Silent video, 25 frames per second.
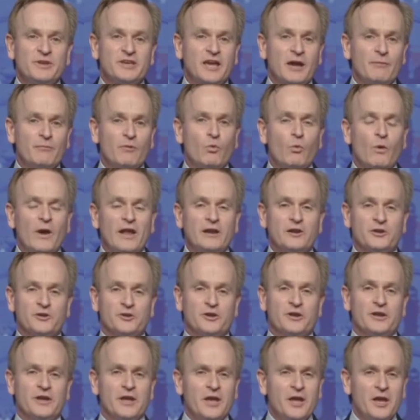to become a
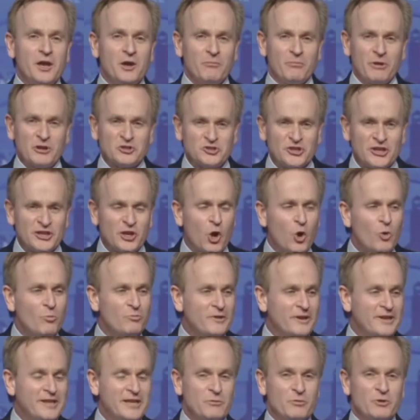welder, but she'd
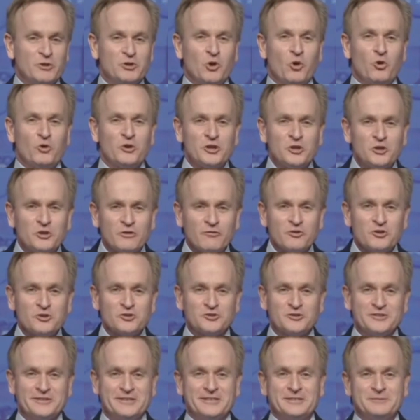hoped that he would go to
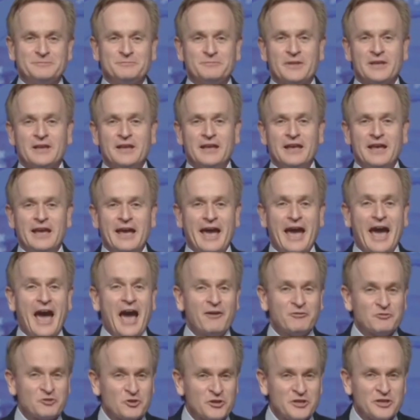university.
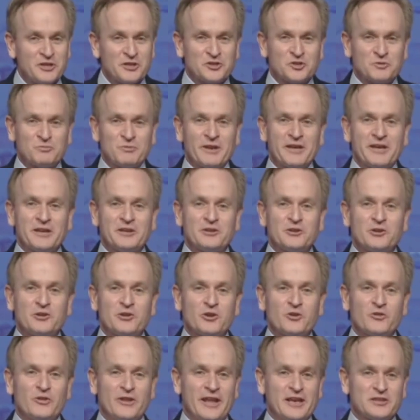After he explained to
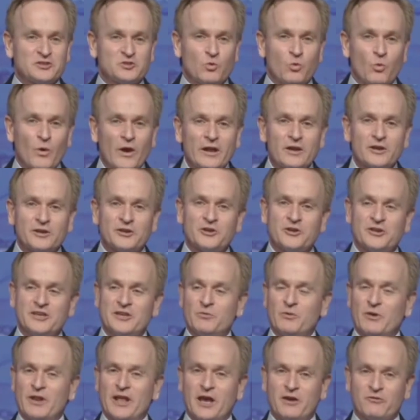her that as a welder
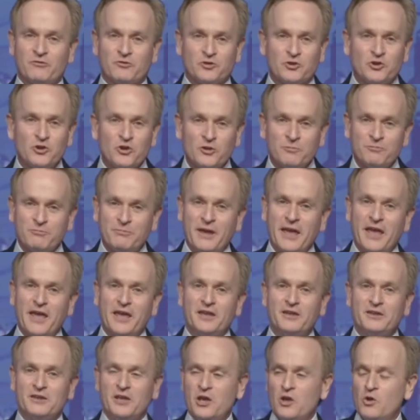he would have good
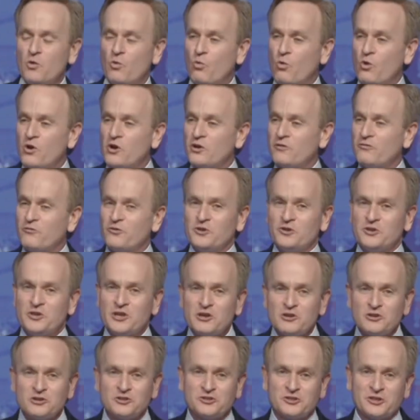paying work for
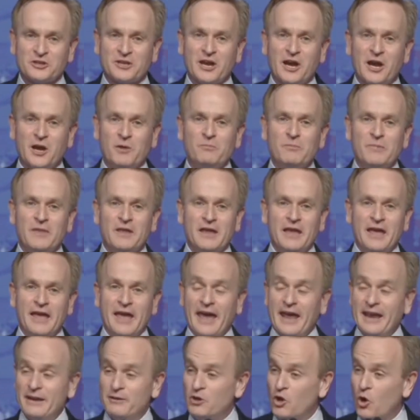years to come
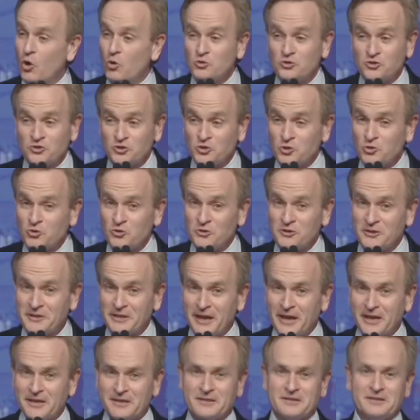and no student
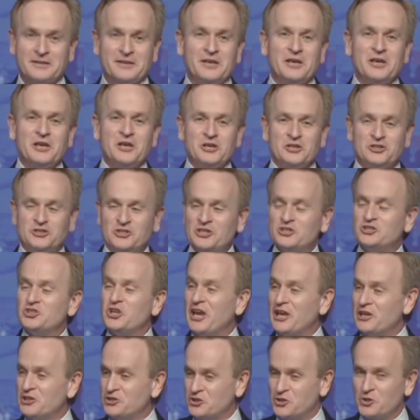debt, she
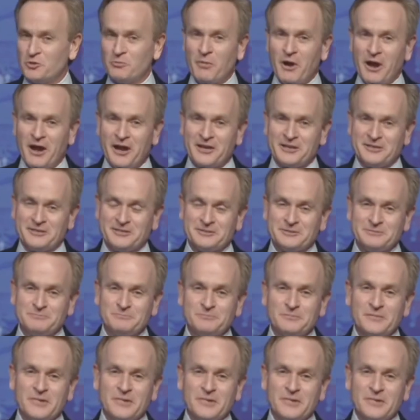changed her mind.